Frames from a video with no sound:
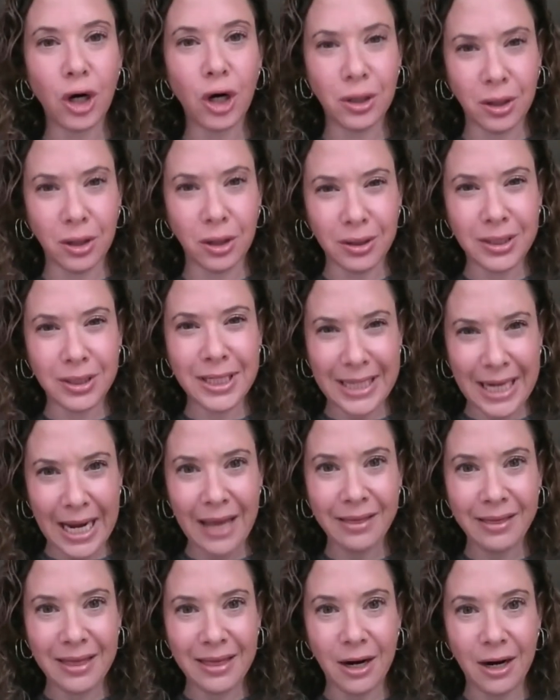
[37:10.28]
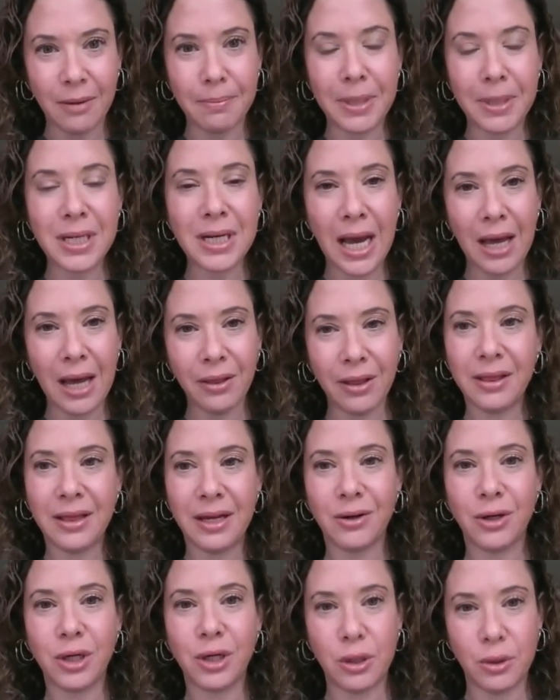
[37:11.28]
hurdle to get there. But now that
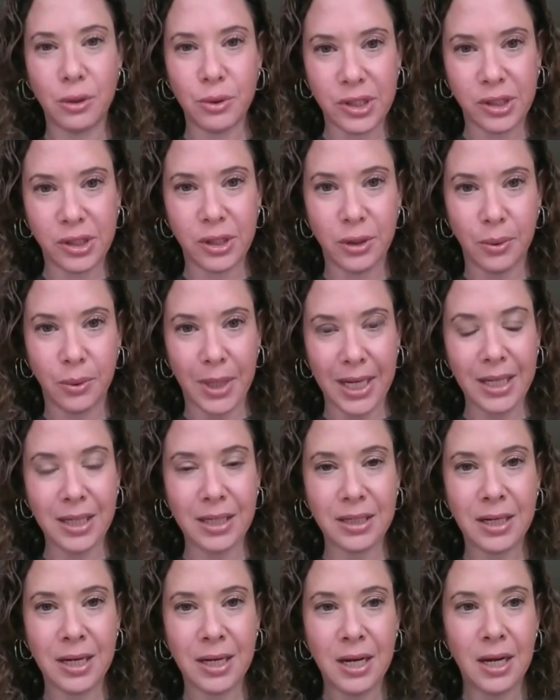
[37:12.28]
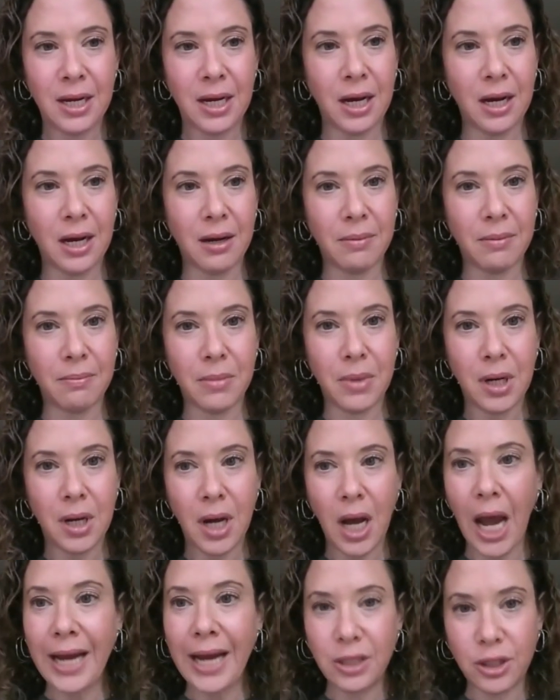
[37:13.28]
they're used to it,
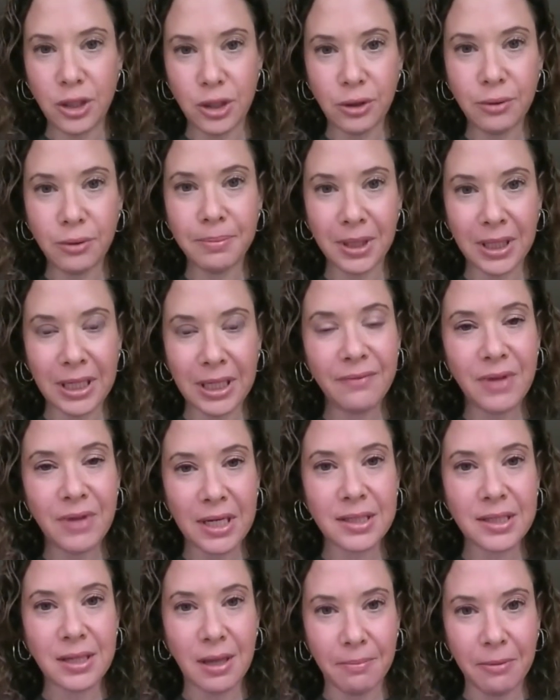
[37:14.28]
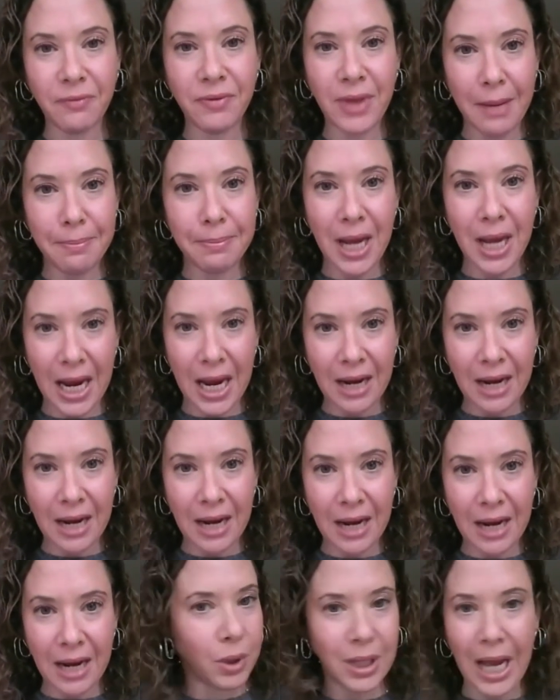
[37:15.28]
I do believe that some of that
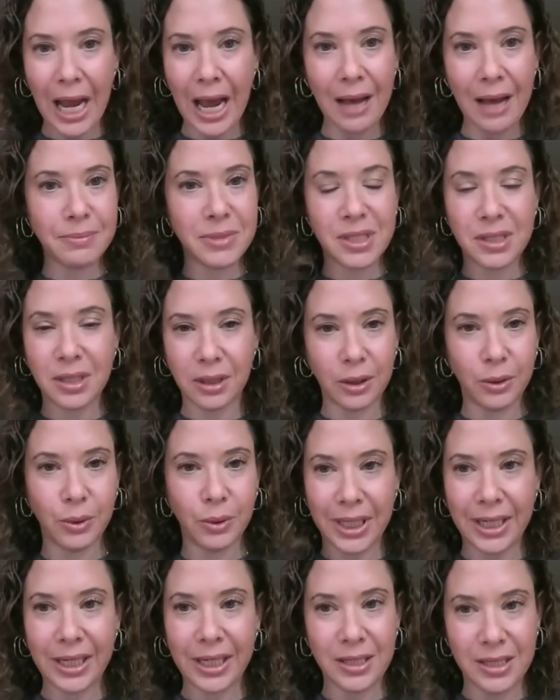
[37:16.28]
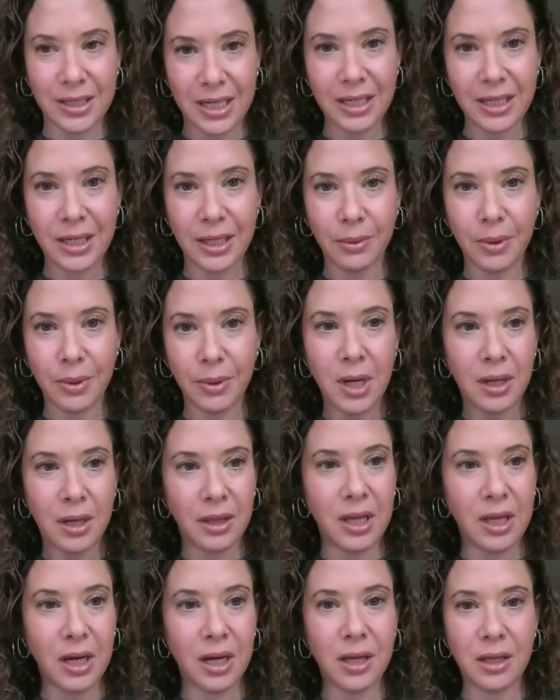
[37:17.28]
behavior will absolutely continue.
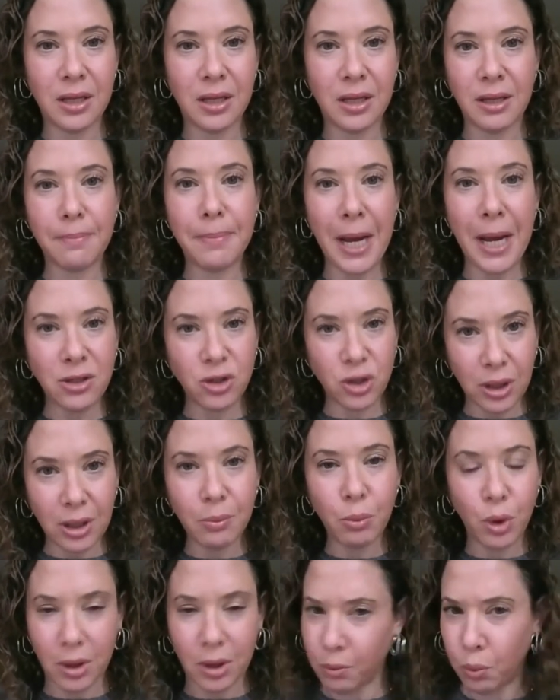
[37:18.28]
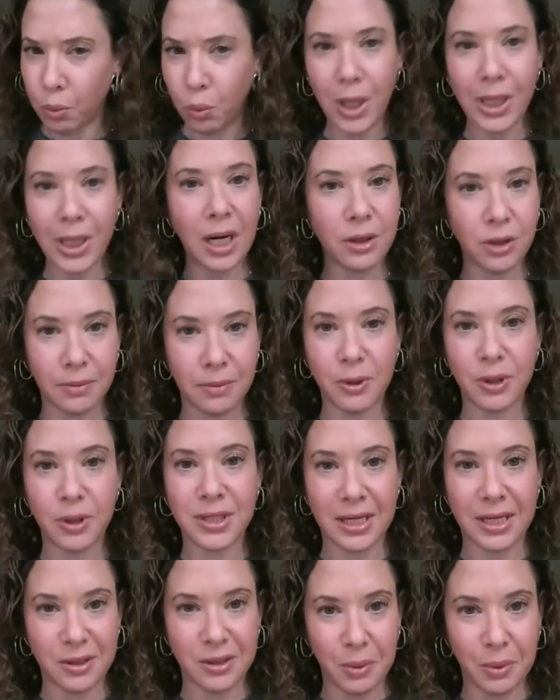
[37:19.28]
The pendulum will
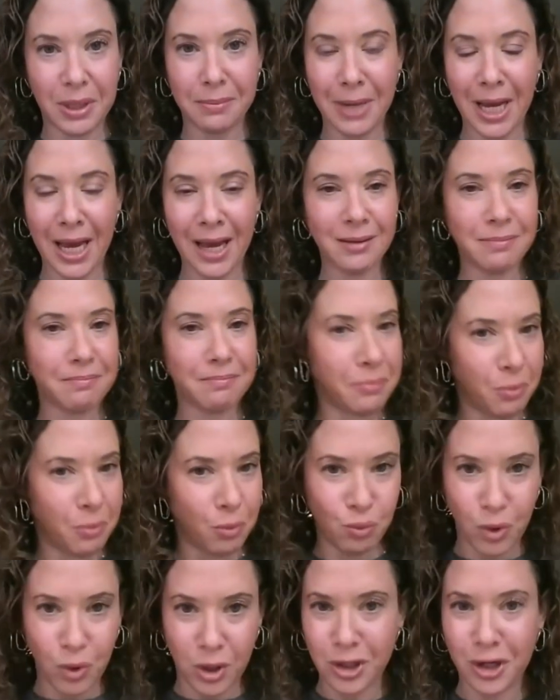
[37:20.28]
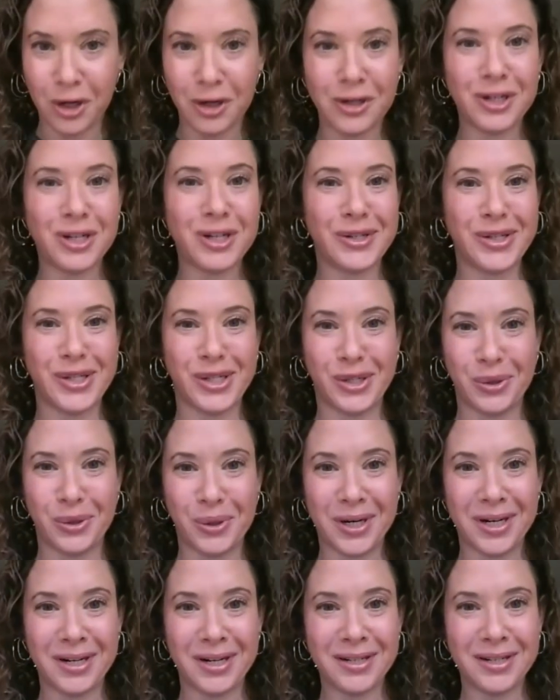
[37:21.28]
100% swing back. Return to
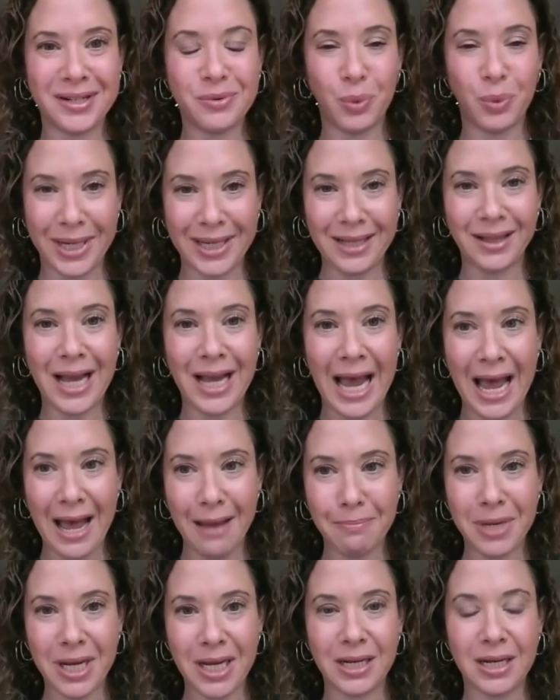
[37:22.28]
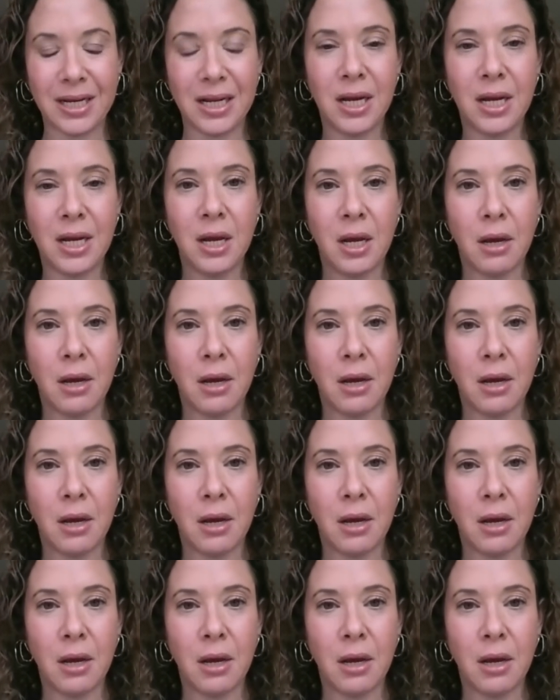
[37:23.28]
stores will happen.